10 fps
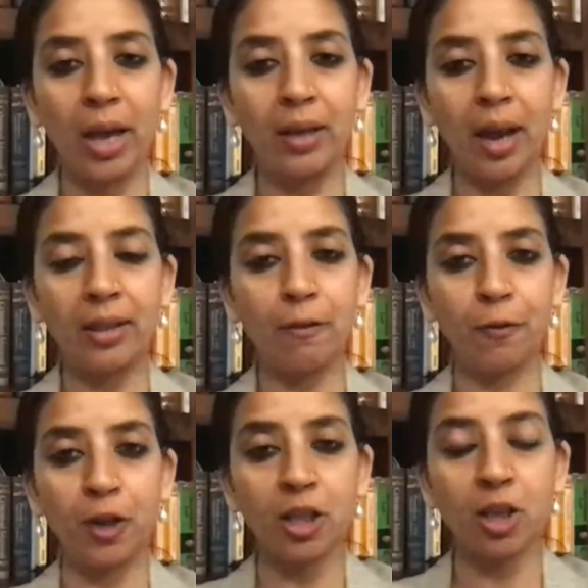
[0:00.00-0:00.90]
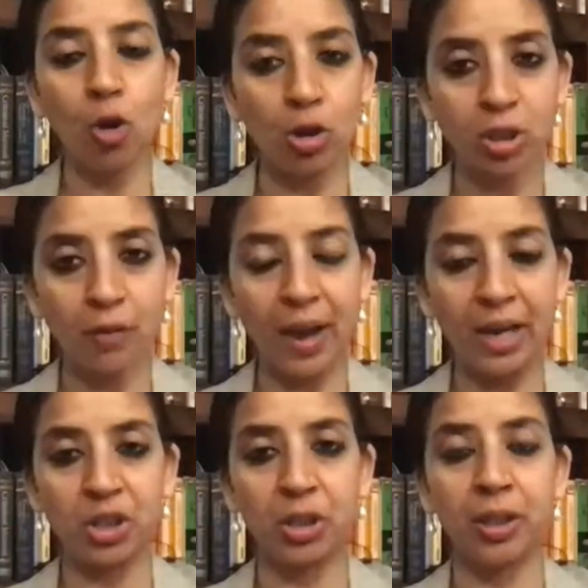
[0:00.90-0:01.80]
and the further course of
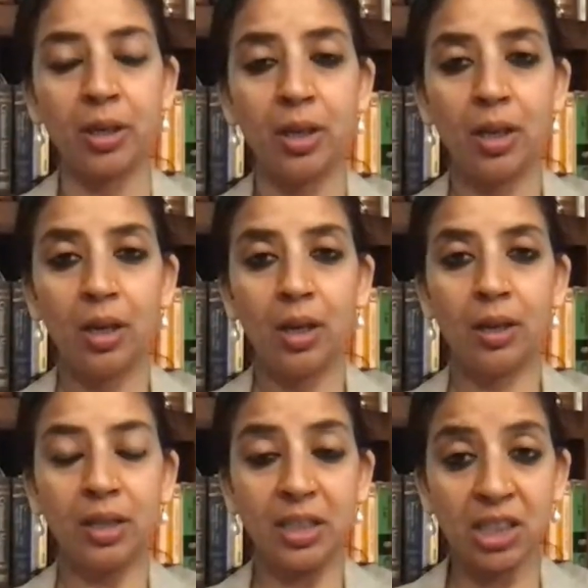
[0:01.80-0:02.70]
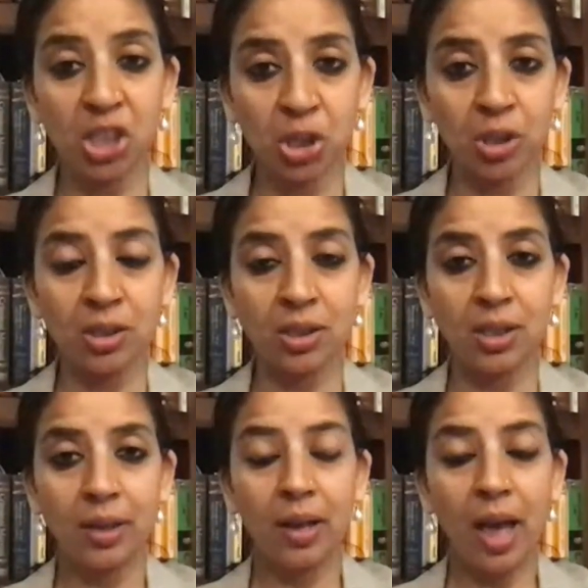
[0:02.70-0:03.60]
action, the
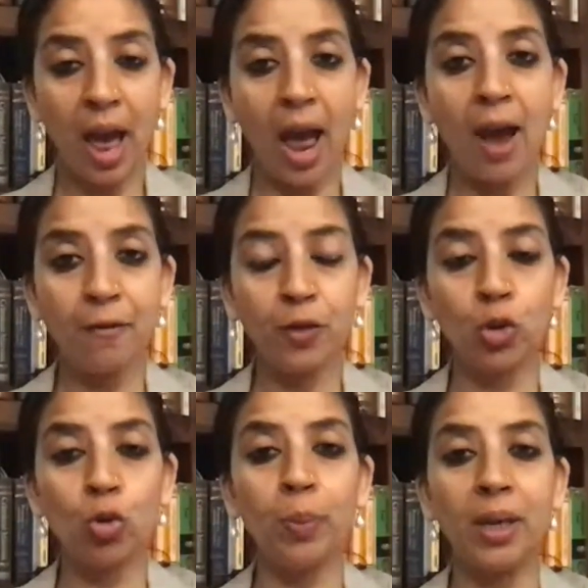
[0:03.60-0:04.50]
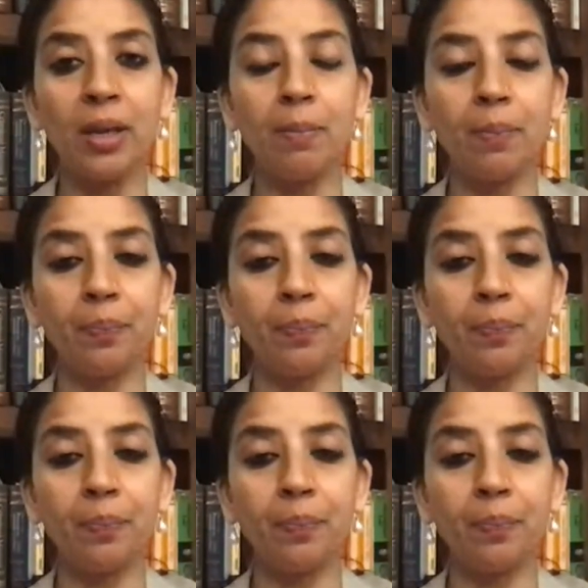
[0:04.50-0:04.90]
decisions have to be